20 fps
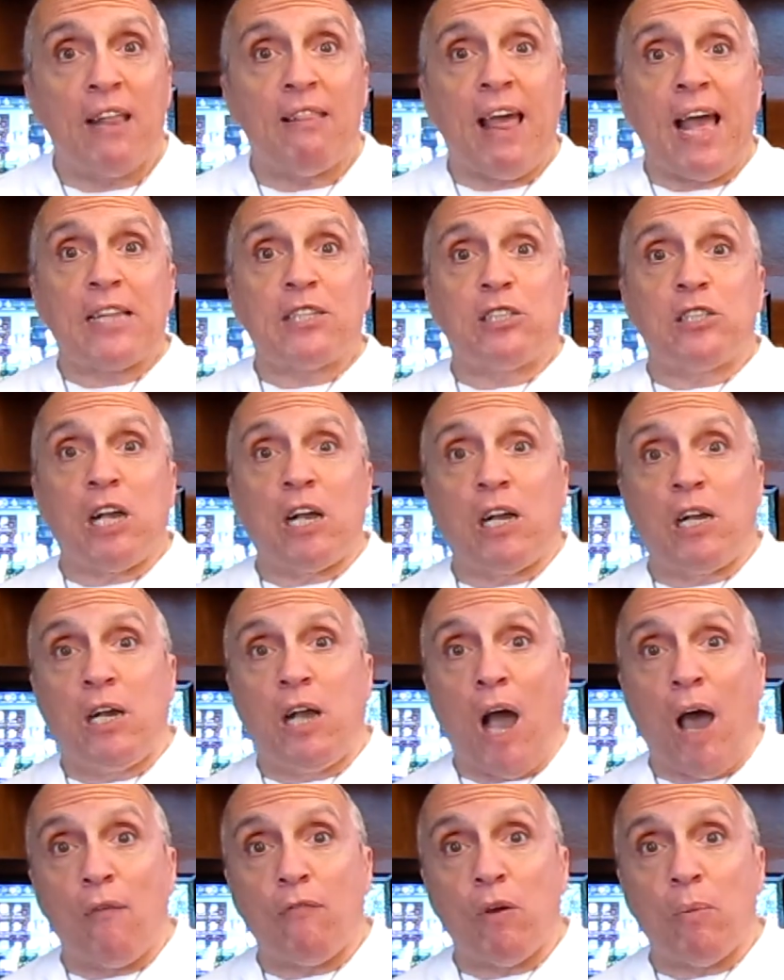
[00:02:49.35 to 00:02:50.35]
That's the
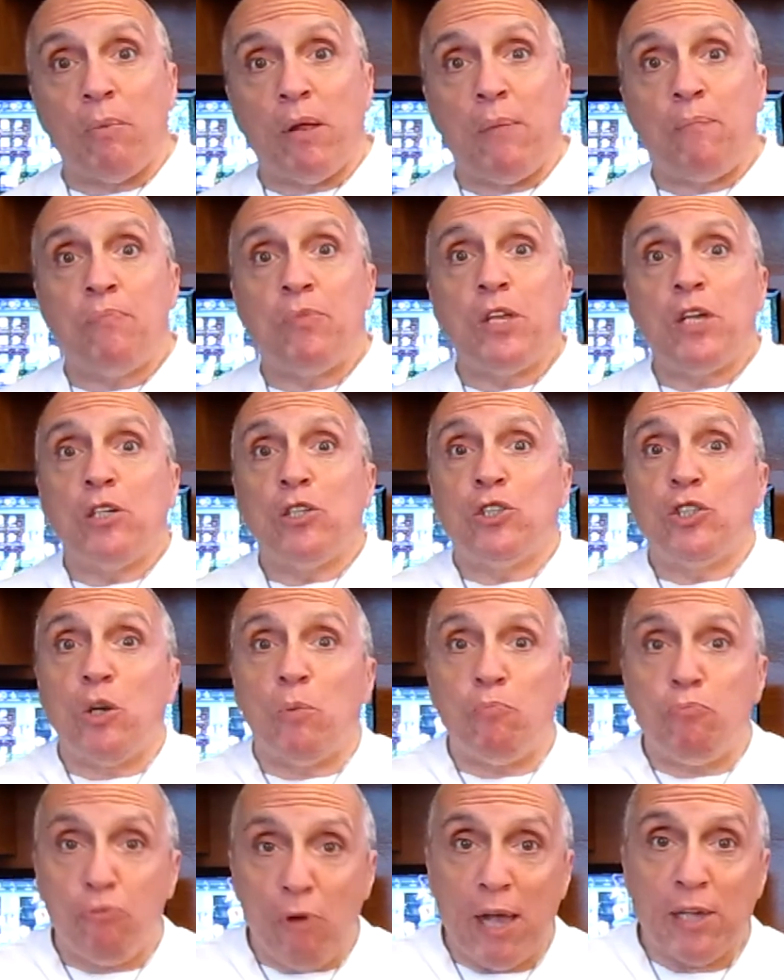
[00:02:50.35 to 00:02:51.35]
government
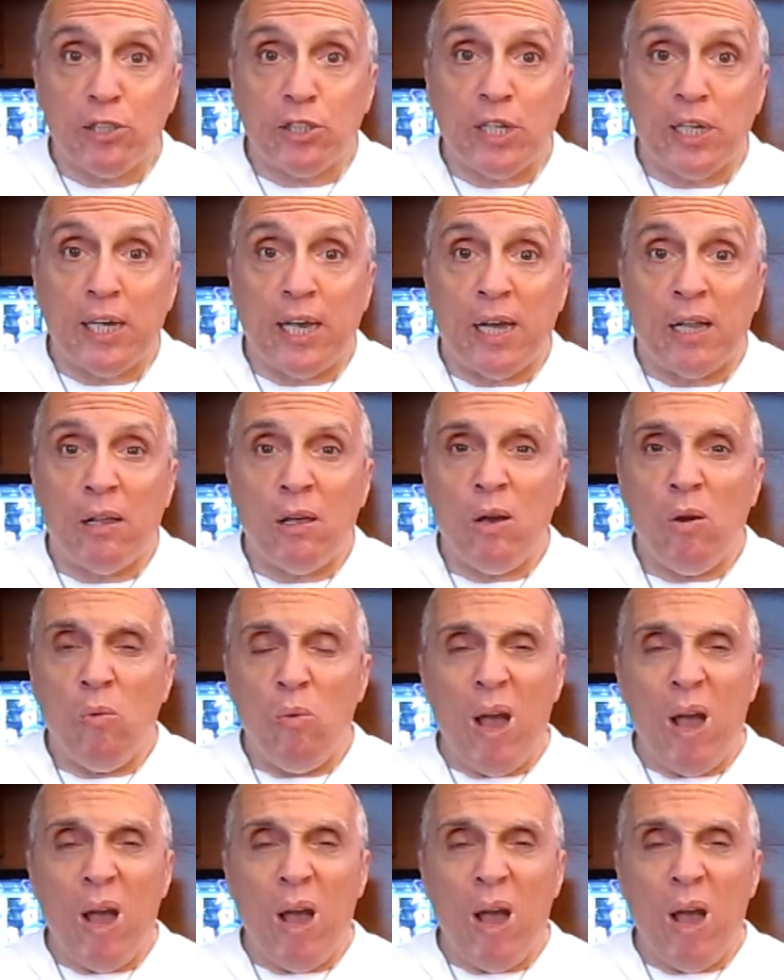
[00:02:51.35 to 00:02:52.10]
suppressing it.